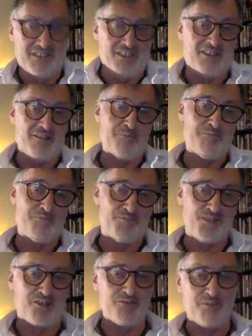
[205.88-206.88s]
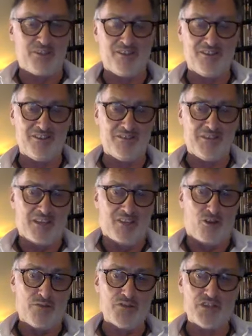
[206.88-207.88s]
Um, so, but uh,
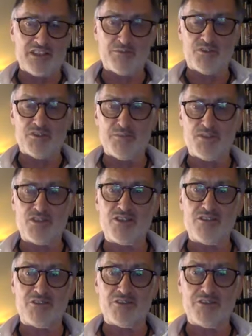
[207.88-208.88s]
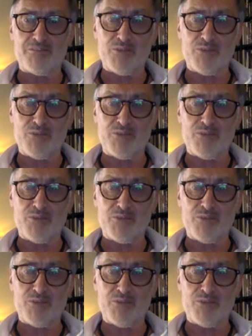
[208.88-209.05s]
obviously with the material in